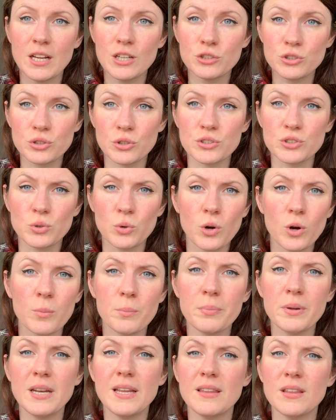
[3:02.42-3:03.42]
trust or
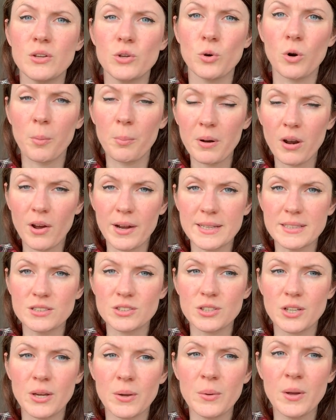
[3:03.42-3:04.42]
company that you're applying
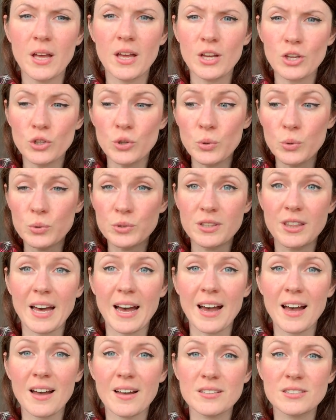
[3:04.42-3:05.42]
to. Use
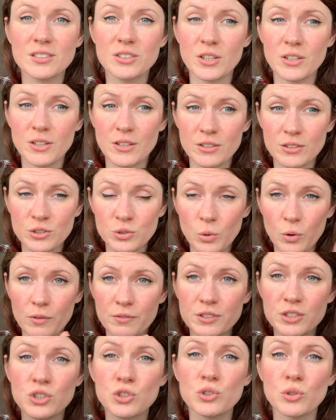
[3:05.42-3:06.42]
that to sort
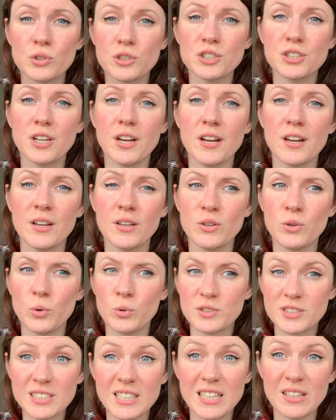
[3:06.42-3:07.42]
of structure
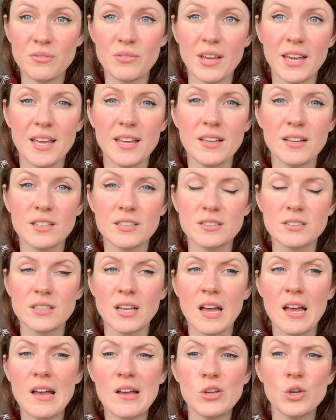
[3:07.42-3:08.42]
your CV, because
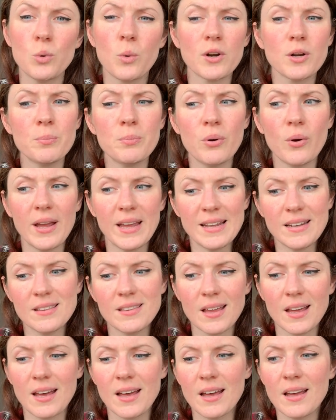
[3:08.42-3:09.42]
you want to put
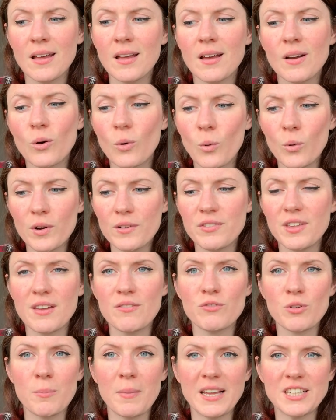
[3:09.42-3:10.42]
in there all of the
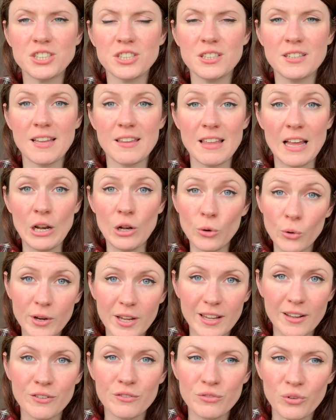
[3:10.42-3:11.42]
information that they're
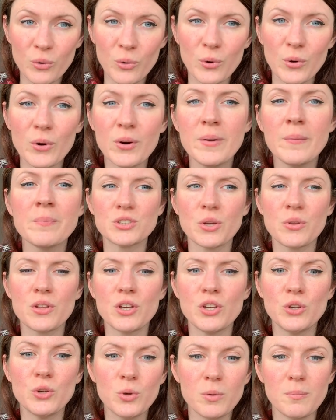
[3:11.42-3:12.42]
looking for so
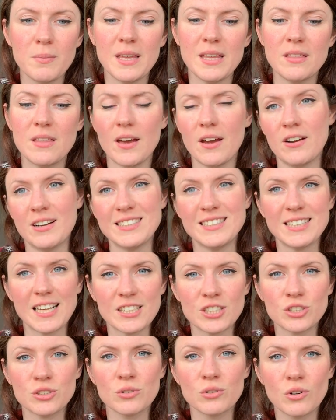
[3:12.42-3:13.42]
that you meet their
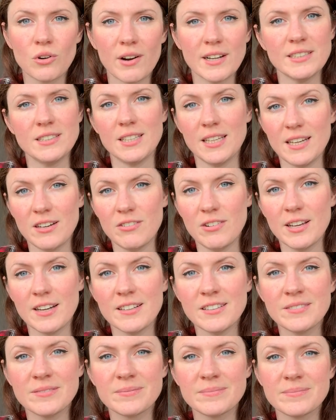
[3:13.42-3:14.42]
essential
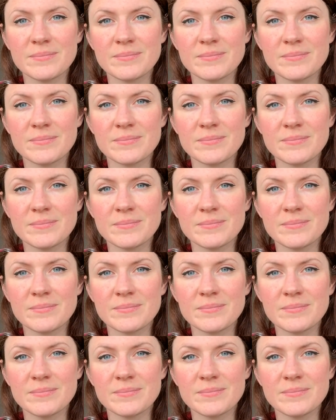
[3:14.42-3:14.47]
criteria.